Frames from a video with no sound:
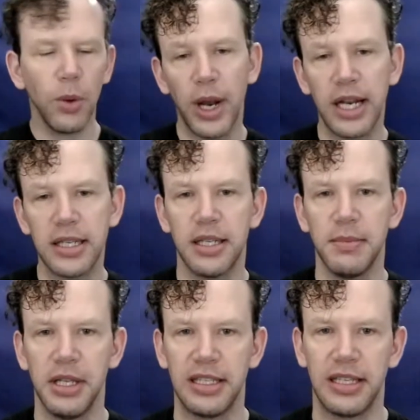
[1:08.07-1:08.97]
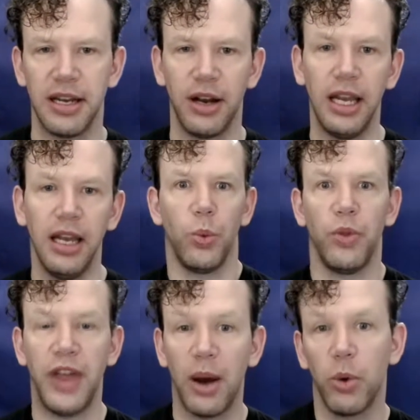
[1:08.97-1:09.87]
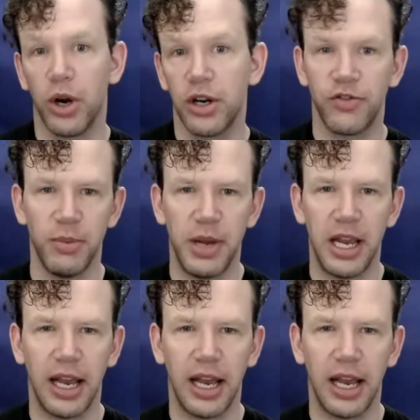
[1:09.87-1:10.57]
Went into the military. That worked for me.